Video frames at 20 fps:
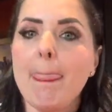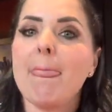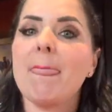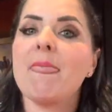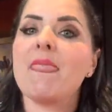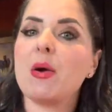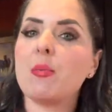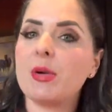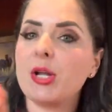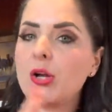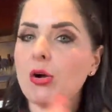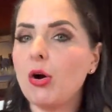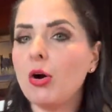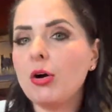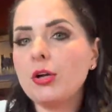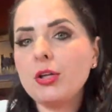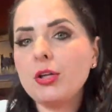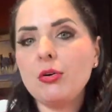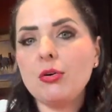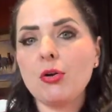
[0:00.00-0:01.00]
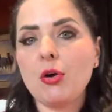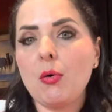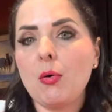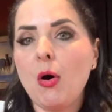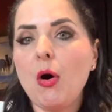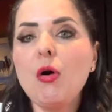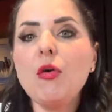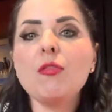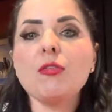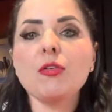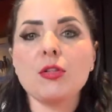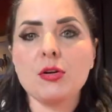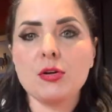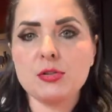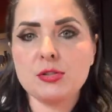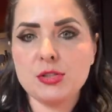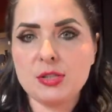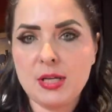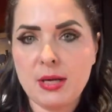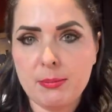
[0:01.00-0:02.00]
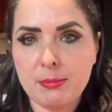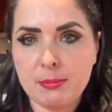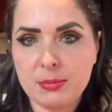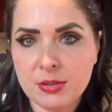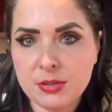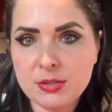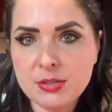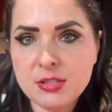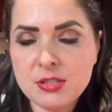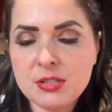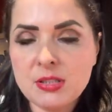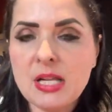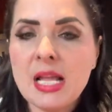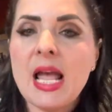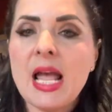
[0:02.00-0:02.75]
Then we call you to go over those numbers.